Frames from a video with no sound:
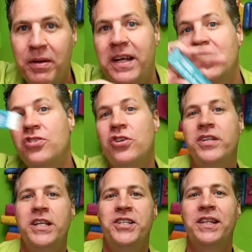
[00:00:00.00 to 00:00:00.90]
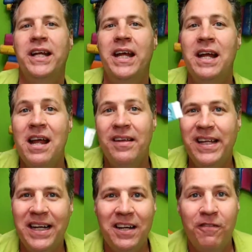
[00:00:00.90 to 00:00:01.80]
because traditionally
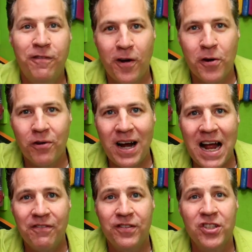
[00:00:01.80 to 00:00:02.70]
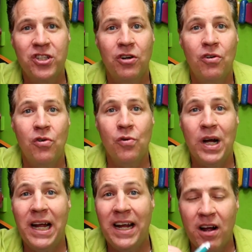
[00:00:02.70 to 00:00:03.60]
they didn't photograph. So,
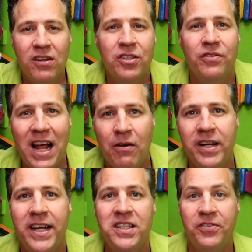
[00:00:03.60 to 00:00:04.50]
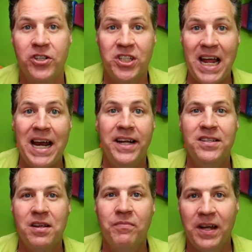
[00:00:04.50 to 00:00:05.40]
and also nowadays if you're scanning
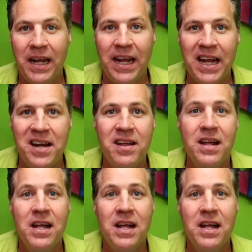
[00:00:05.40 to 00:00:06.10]
something in,